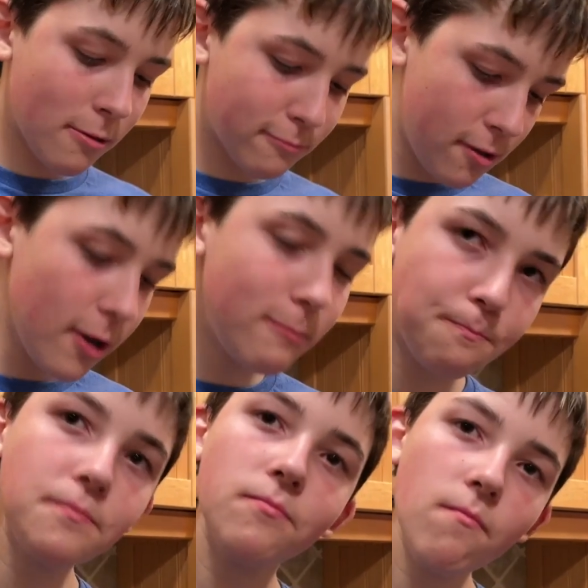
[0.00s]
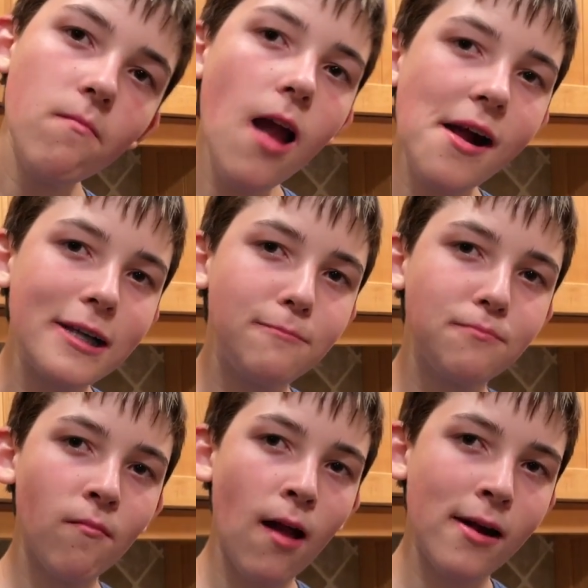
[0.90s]
Pretty
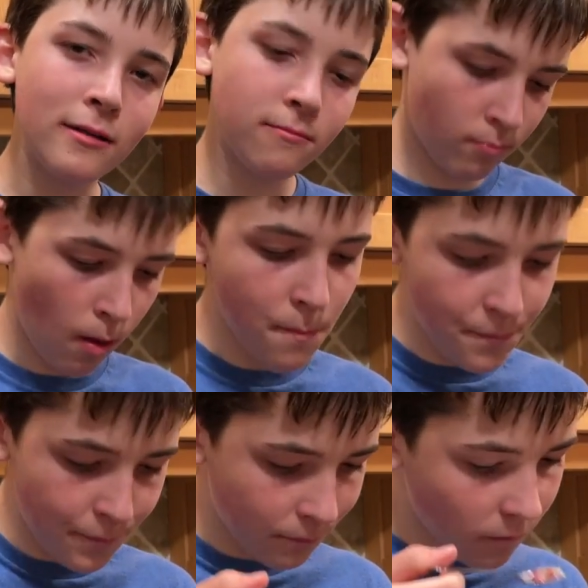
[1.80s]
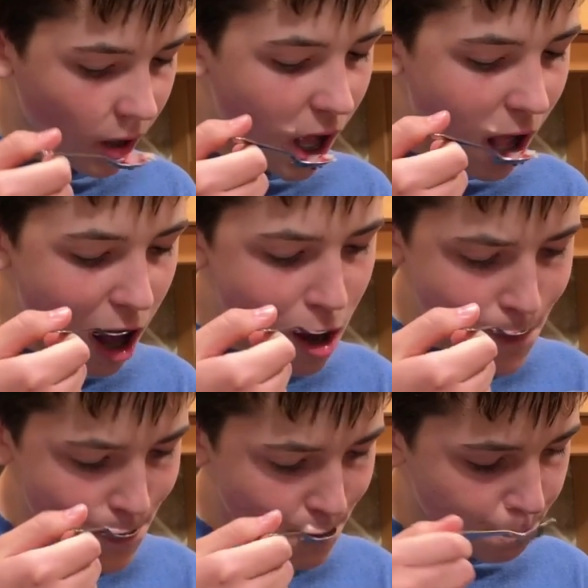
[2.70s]
good. Yeah.
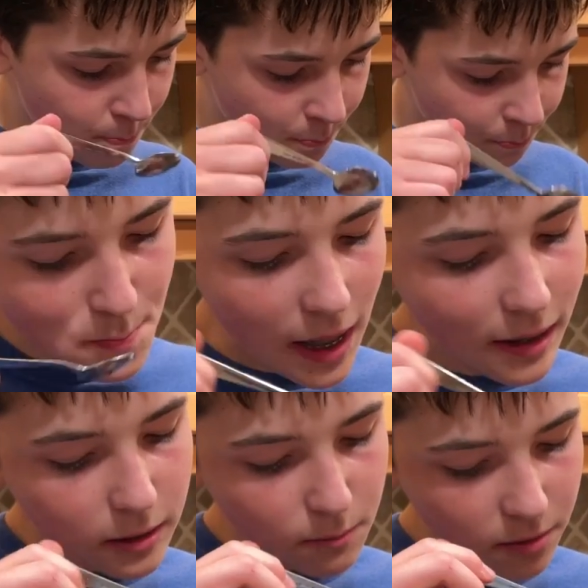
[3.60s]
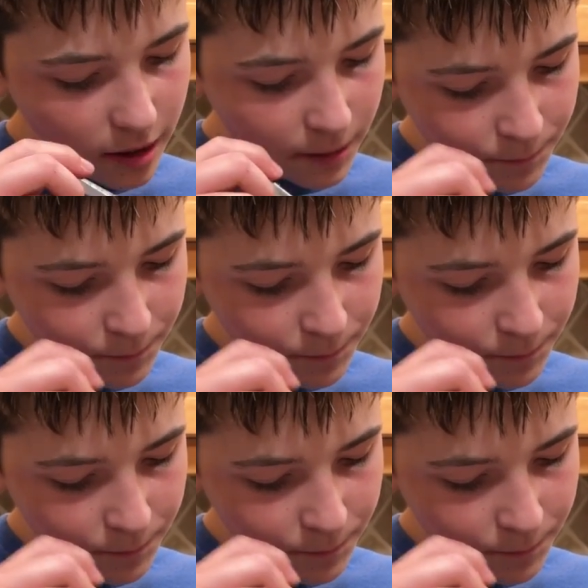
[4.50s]
I like the pudding.